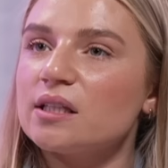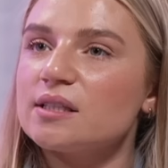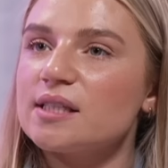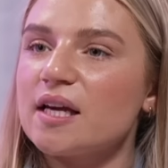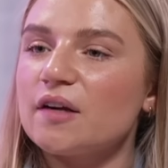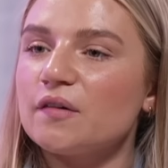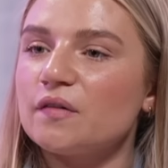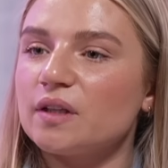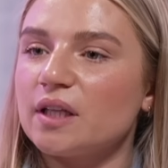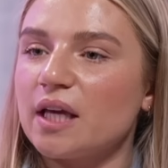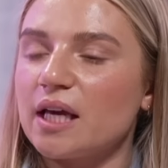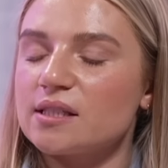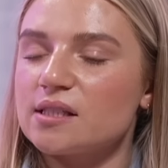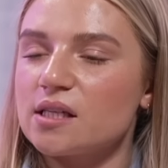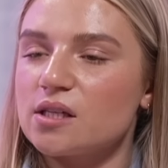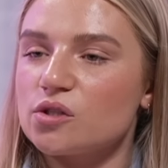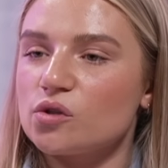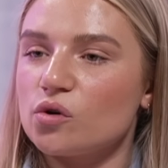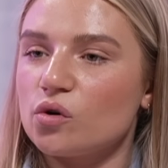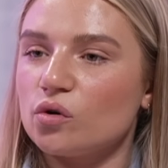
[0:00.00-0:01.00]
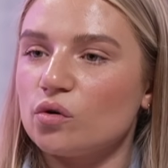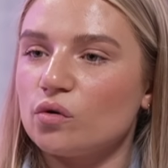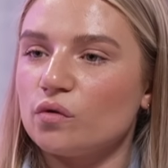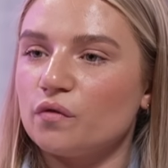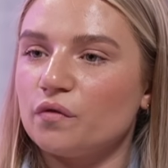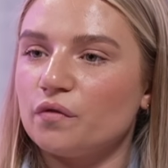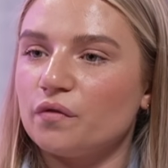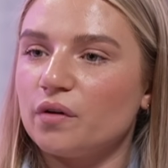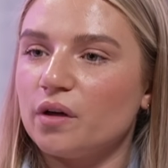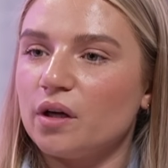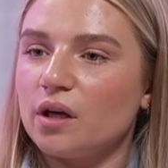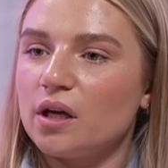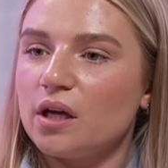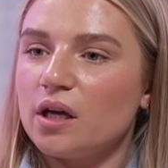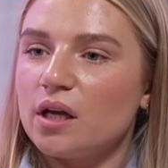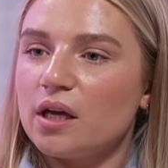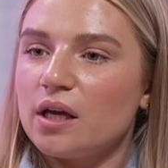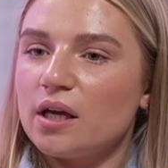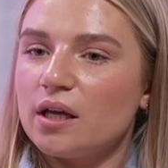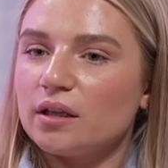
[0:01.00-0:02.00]
it definitely has a sort of
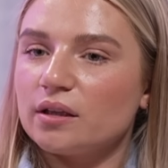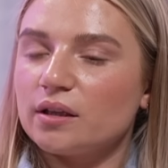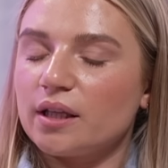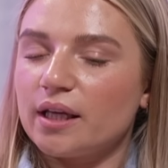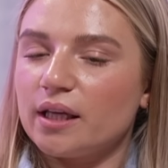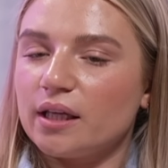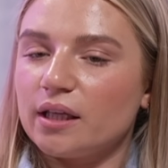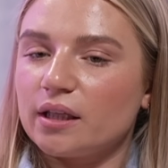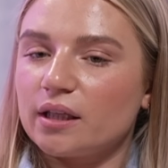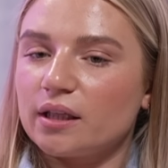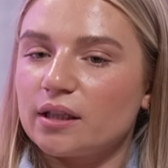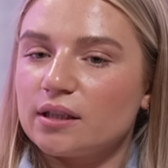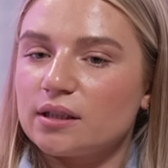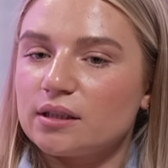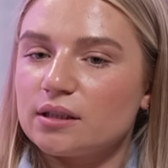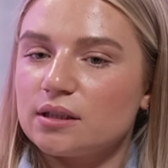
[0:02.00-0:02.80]
like